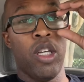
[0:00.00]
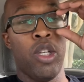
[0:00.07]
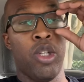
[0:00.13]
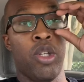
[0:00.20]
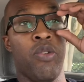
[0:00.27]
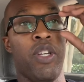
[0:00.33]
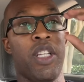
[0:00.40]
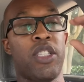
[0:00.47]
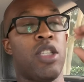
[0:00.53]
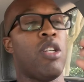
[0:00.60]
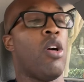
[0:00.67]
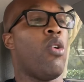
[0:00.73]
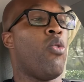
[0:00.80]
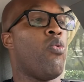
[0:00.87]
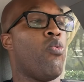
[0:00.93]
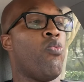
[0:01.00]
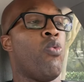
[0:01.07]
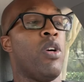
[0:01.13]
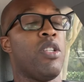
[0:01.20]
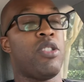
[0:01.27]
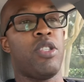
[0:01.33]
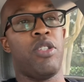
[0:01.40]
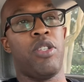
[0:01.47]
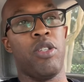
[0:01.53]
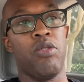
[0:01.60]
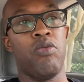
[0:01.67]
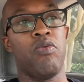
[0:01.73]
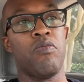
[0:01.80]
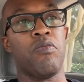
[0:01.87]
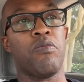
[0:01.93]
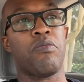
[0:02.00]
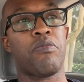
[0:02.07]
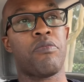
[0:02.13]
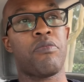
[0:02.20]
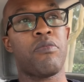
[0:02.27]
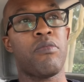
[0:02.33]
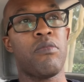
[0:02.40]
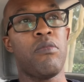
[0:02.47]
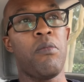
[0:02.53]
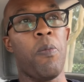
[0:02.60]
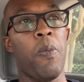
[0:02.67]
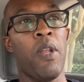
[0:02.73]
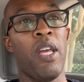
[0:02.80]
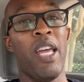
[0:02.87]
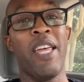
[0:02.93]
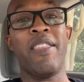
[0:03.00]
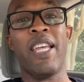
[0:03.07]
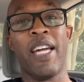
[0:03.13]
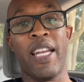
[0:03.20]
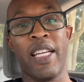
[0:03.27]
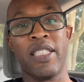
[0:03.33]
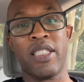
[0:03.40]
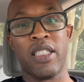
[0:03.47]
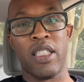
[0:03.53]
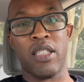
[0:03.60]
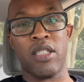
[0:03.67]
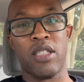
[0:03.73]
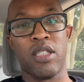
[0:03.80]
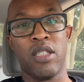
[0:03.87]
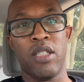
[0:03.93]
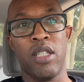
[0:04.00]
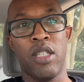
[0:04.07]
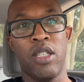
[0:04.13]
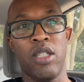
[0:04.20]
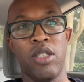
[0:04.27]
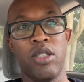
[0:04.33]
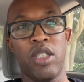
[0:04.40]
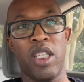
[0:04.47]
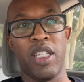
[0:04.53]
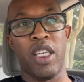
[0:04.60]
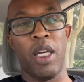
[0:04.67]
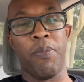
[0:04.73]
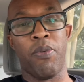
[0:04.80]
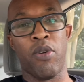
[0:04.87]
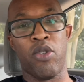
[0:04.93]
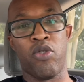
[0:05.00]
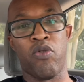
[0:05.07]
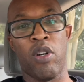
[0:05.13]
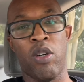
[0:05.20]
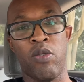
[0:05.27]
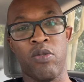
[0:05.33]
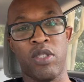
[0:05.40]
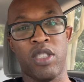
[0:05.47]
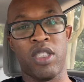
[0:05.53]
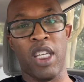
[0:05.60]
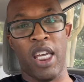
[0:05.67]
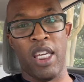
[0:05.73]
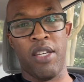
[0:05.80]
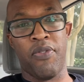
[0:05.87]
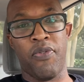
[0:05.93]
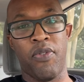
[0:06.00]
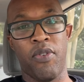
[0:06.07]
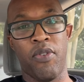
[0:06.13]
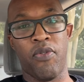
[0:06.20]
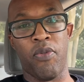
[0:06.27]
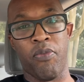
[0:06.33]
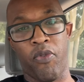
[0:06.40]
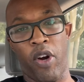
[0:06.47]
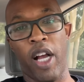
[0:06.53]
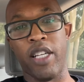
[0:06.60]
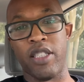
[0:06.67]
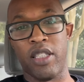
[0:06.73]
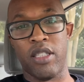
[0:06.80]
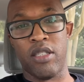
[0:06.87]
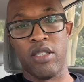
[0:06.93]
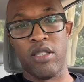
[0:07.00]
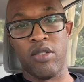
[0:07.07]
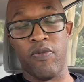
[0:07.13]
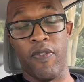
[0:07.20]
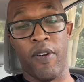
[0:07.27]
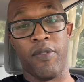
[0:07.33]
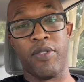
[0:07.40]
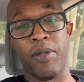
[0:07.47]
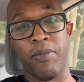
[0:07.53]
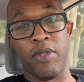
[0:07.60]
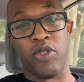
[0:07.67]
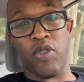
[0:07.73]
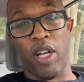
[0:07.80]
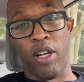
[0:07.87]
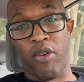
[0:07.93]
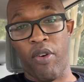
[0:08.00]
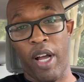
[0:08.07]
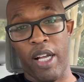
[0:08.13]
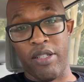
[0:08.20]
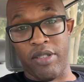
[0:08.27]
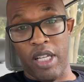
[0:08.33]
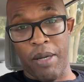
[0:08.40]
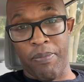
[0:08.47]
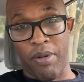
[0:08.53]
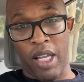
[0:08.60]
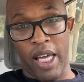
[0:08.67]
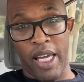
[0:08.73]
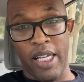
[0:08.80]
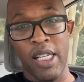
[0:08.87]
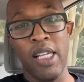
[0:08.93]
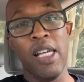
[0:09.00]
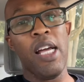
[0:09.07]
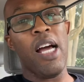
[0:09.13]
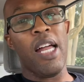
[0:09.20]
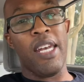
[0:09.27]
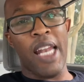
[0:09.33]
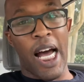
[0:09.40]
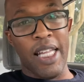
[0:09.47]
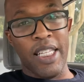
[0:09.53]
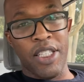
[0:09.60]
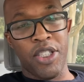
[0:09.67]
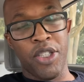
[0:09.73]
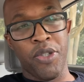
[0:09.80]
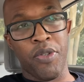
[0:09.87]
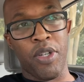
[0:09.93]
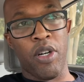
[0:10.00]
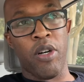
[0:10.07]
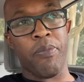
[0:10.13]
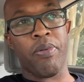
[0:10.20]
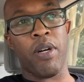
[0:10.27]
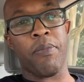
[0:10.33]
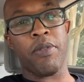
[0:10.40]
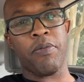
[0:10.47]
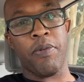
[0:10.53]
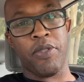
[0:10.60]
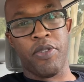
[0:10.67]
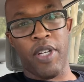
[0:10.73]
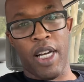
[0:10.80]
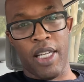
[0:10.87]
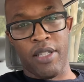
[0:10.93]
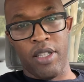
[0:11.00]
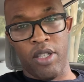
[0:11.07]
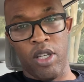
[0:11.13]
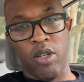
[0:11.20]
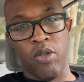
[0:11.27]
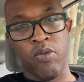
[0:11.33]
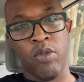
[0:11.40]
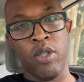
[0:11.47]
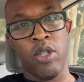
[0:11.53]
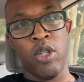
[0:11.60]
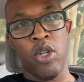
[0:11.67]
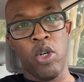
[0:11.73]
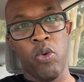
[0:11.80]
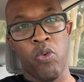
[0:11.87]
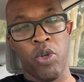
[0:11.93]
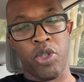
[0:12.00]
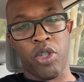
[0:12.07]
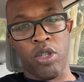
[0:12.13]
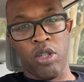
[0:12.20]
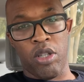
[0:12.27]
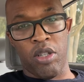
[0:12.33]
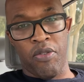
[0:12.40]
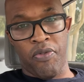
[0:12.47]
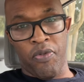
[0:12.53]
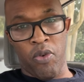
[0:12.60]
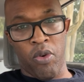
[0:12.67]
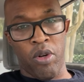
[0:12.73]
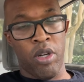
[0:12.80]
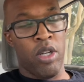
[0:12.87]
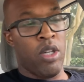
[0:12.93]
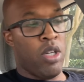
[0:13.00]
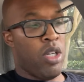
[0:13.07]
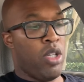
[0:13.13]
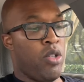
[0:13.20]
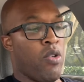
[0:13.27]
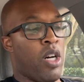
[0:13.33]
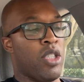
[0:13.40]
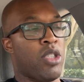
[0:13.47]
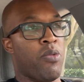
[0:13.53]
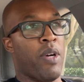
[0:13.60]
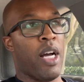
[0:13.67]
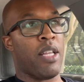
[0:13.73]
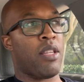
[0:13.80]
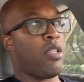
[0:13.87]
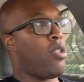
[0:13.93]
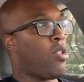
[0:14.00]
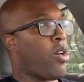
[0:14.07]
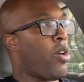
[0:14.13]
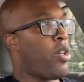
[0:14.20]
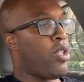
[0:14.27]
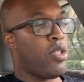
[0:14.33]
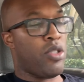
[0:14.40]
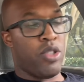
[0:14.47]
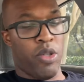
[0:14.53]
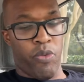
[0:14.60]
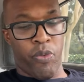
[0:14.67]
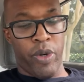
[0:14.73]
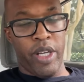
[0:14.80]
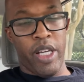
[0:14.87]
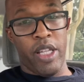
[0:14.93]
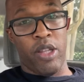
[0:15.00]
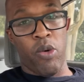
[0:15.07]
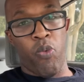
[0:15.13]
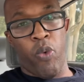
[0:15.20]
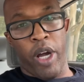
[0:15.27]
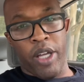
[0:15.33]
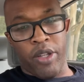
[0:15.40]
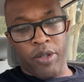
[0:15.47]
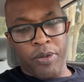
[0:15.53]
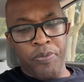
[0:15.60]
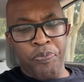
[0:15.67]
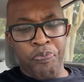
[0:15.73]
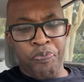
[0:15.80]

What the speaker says: you need to know what to do in that instance to keep your drone safe from crashing, for attempting to try to crash their plane. Not that you're doing it on purpose, but you have to know what you're looking for. You also have to learn to read the weather